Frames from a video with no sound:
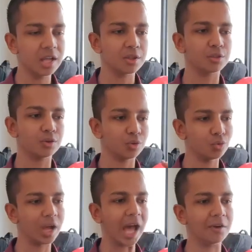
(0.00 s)
So
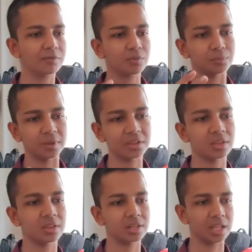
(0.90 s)
you have to mix
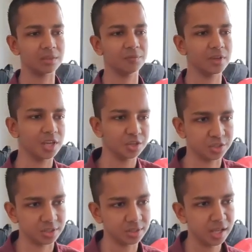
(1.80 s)
this
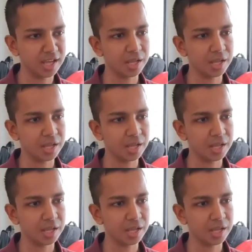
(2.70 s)
classification.